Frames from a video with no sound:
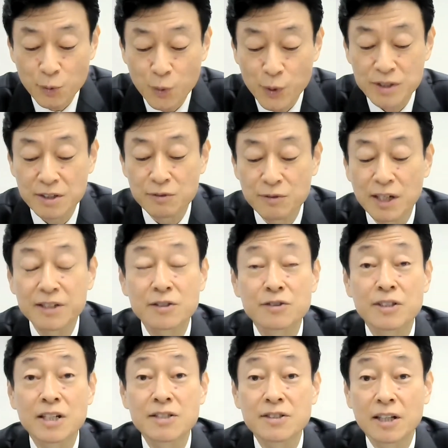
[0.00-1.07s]
with the United
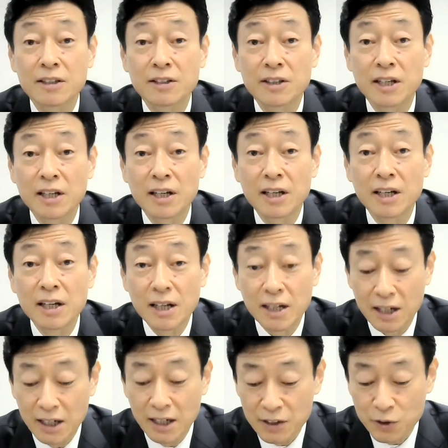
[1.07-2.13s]
States and
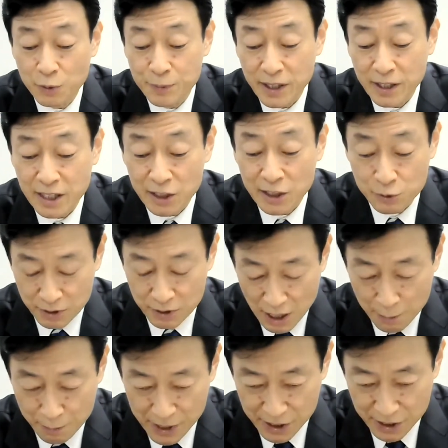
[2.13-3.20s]
European
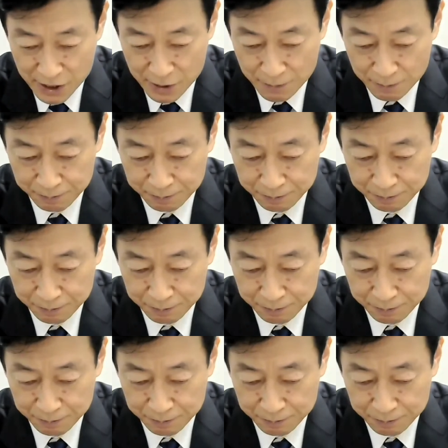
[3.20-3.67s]
companies.